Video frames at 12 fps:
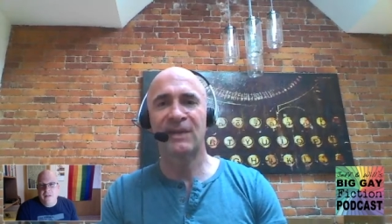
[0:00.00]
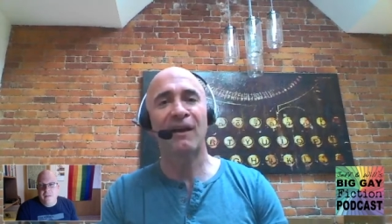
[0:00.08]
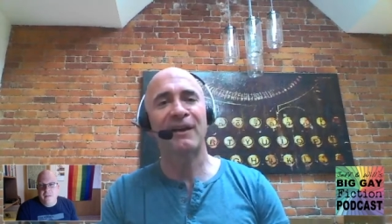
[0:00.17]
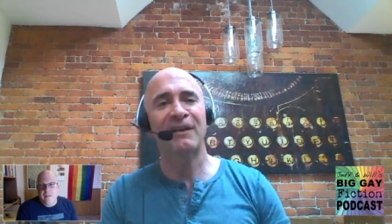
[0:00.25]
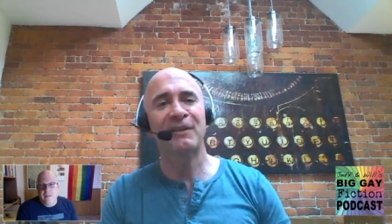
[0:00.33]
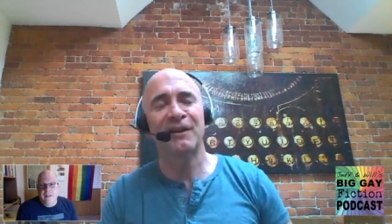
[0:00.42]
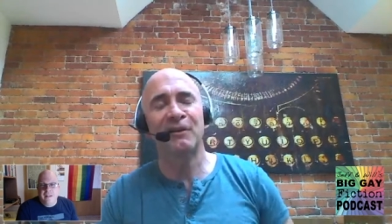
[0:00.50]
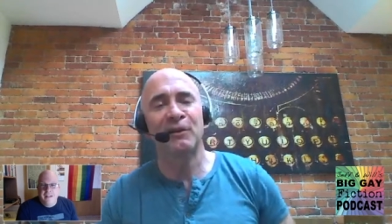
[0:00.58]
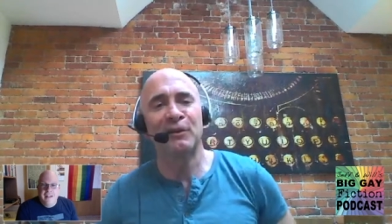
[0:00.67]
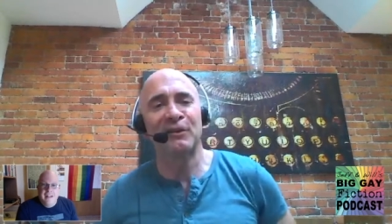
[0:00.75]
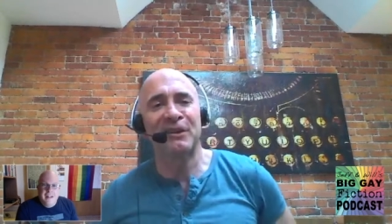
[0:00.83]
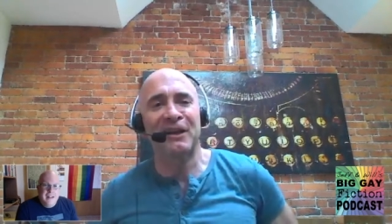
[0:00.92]
Yeah, and I think
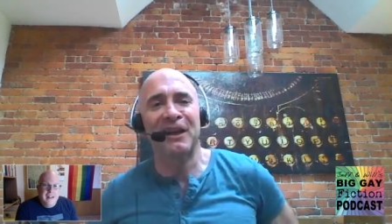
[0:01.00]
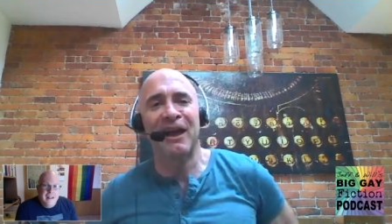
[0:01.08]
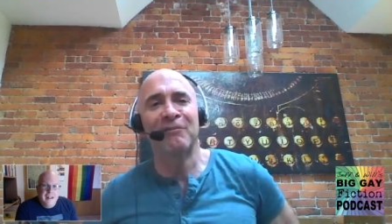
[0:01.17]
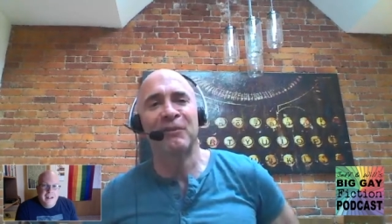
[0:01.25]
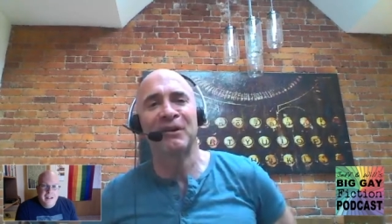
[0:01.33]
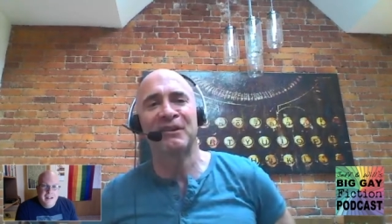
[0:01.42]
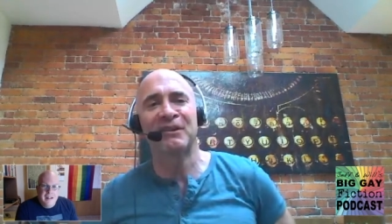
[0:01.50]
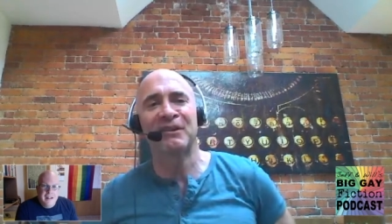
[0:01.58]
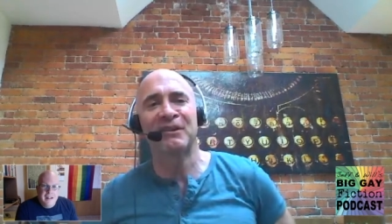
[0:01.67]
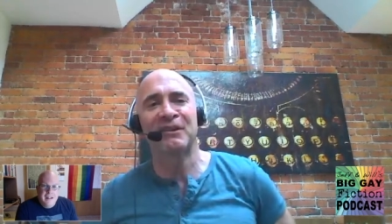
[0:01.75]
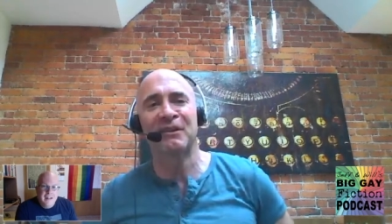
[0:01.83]
the second half also.